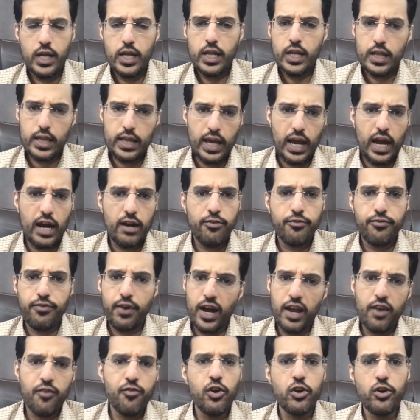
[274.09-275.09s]
that
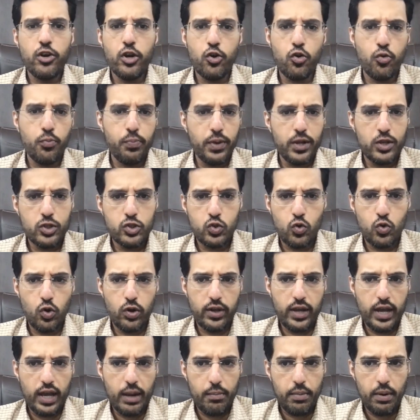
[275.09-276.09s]
500 rupees note
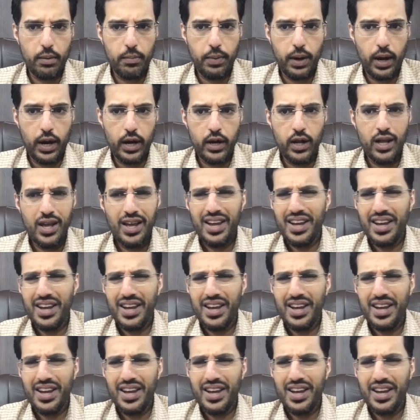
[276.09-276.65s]
can be banned.